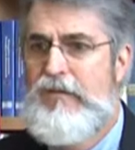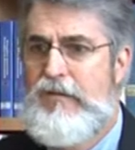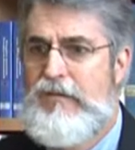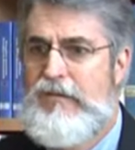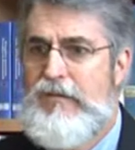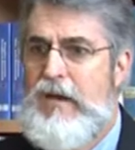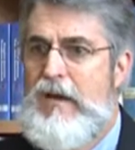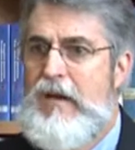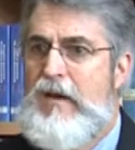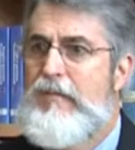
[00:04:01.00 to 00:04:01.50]

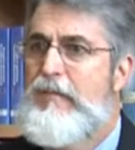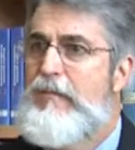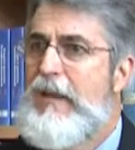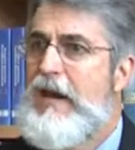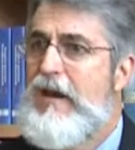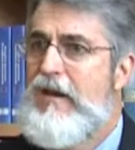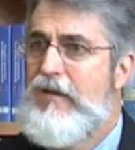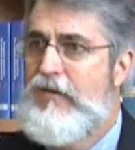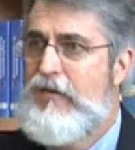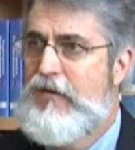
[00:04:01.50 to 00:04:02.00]
of
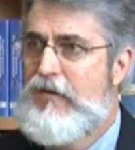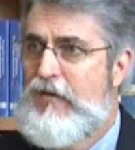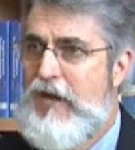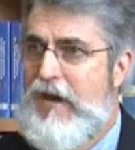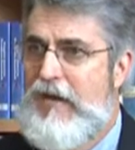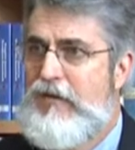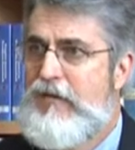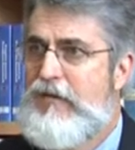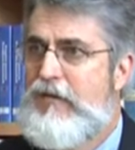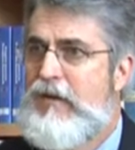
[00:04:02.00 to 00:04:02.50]
making
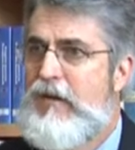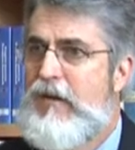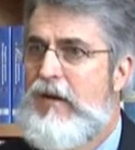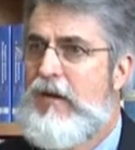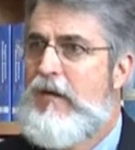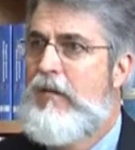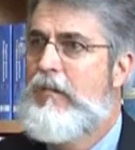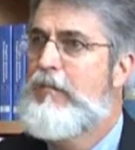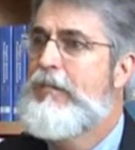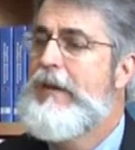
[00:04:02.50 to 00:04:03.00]
sense,
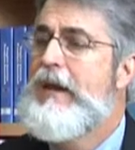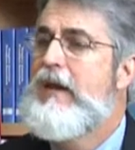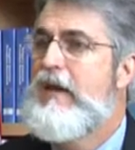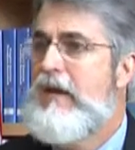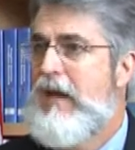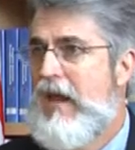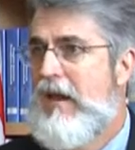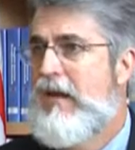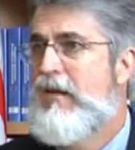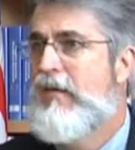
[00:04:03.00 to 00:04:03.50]
being
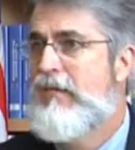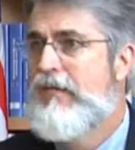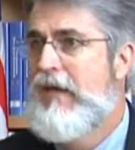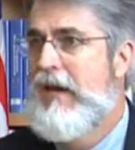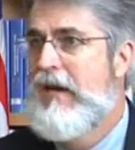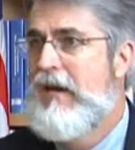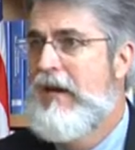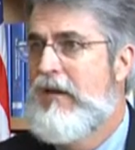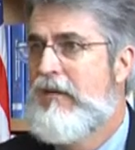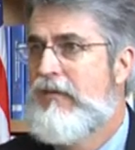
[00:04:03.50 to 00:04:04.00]

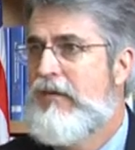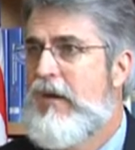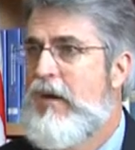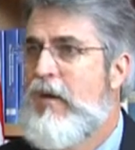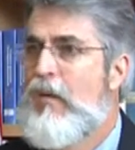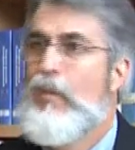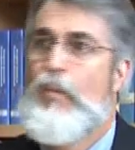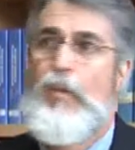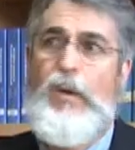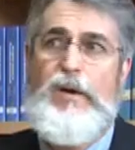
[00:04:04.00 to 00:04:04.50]
innovative,
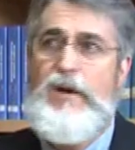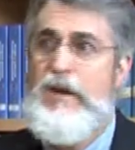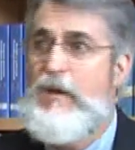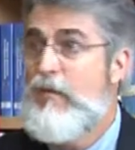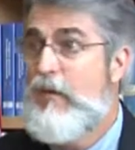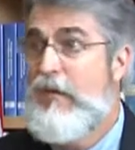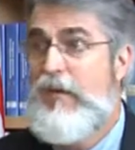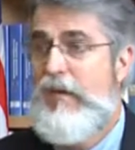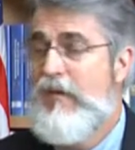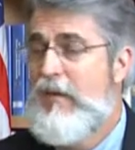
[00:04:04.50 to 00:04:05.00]
working
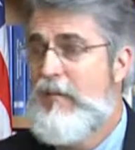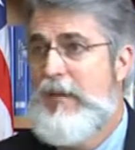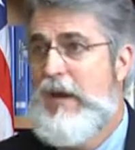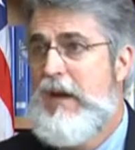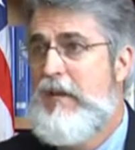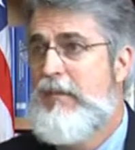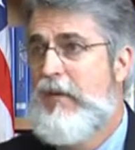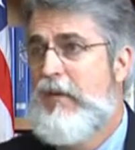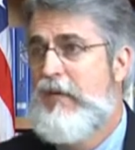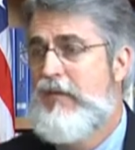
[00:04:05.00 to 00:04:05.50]
with other
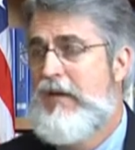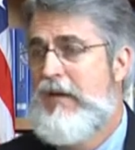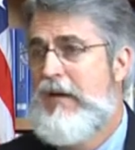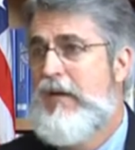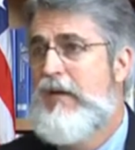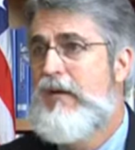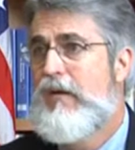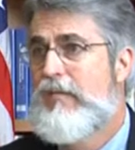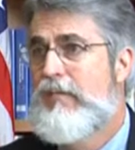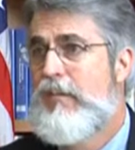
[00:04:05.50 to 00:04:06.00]
people is
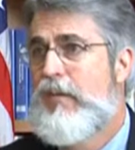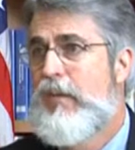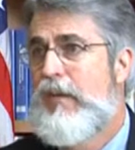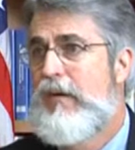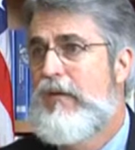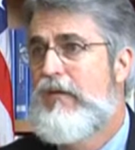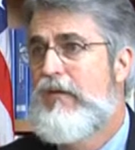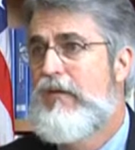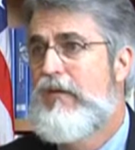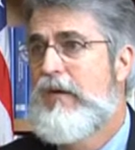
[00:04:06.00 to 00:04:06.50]
another
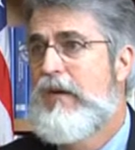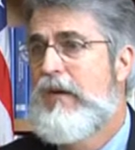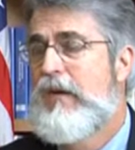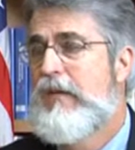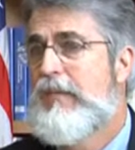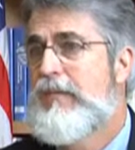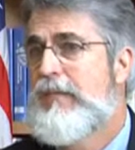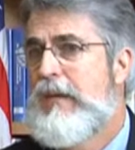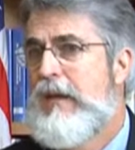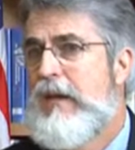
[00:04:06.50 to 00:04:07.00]
important
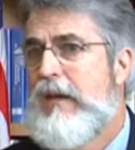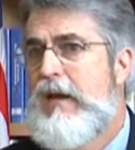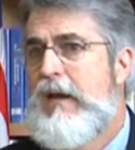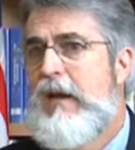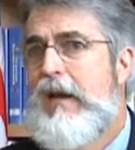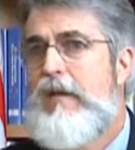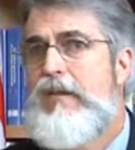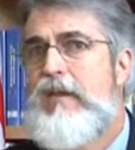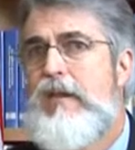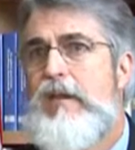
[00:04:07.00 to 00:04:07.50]
skill.
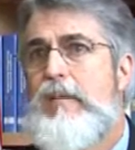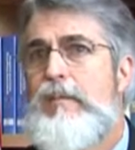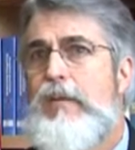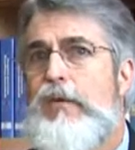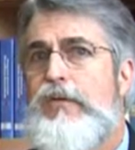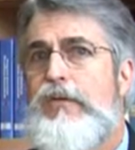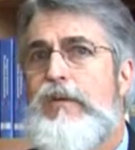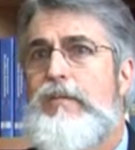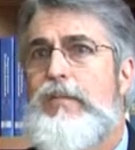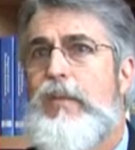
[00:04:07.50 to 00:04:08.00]
I think the
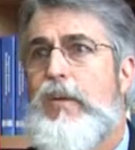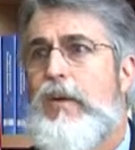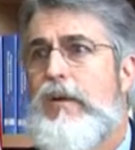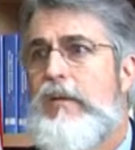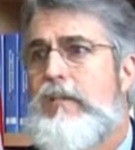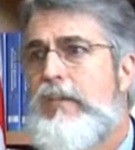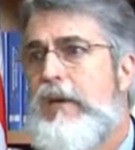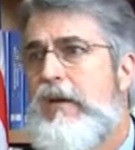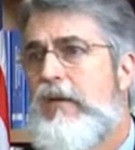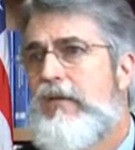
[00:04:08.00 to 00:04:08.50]
most
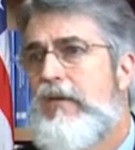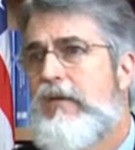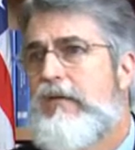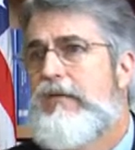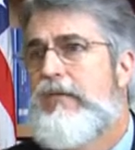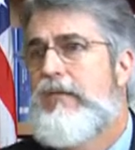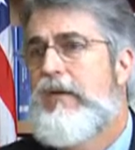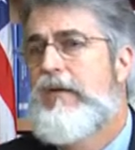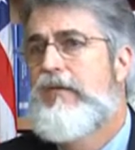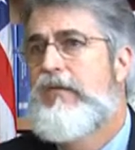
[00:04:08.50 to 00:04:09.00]
important piece
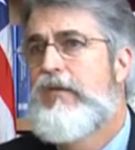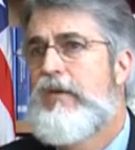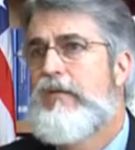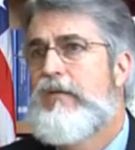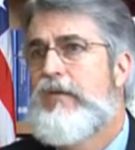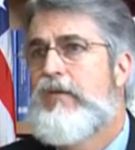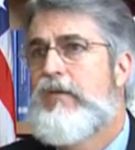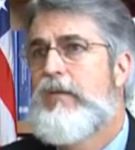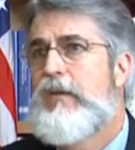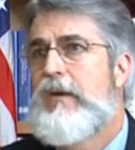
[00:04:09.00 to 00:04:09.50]
of
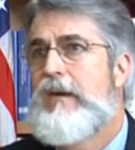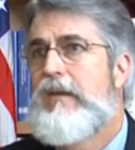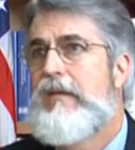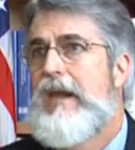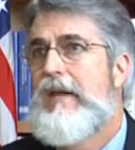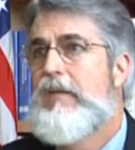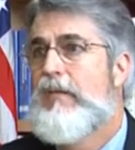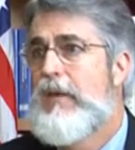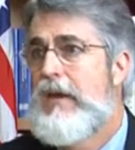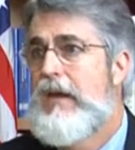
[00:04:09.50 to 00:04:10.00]
service learning
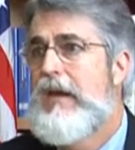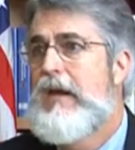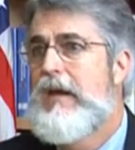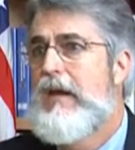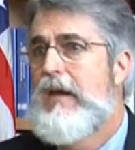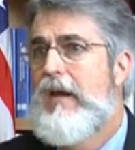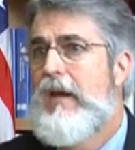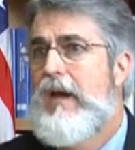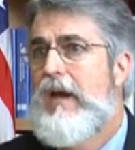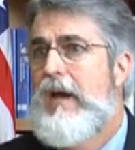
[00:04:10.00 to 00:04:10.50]
that really